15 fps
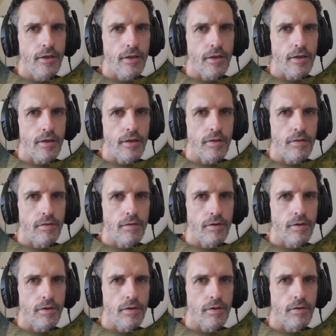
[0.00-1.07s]
and
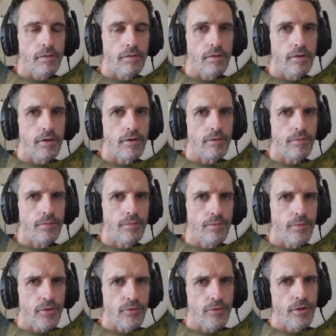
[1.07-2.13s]

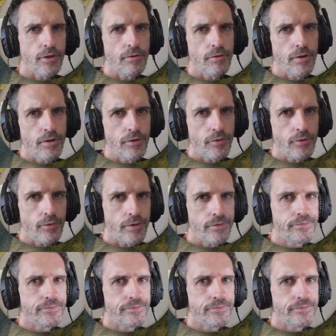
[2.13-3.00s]
let's get right into it.